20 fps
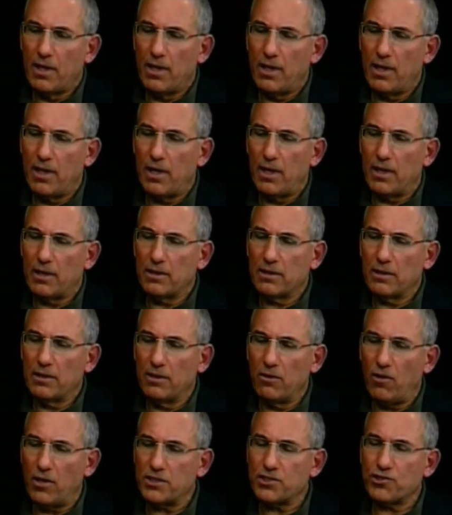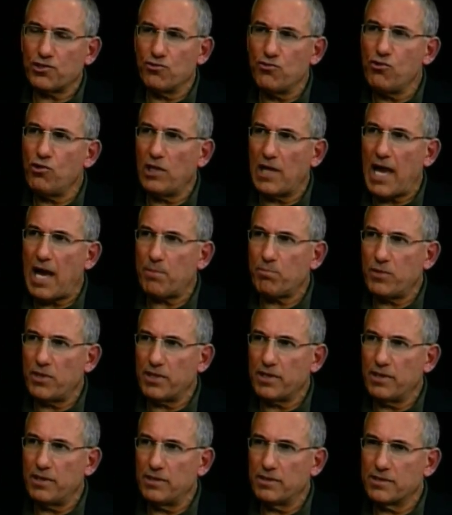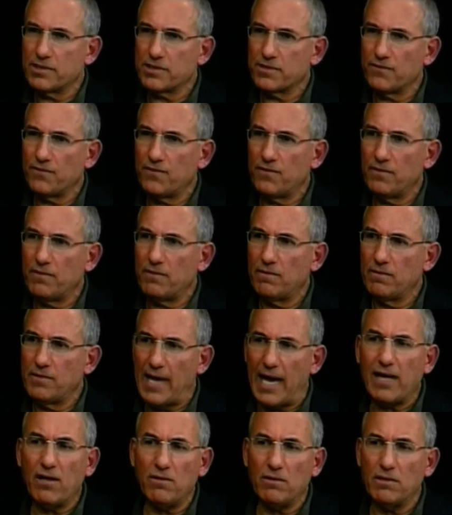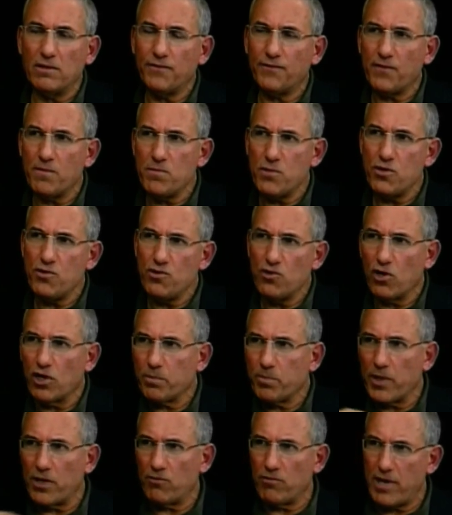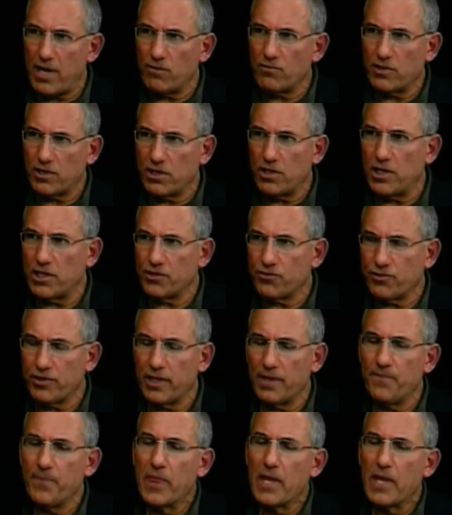uh, law school applicants, not only from New York but around the country,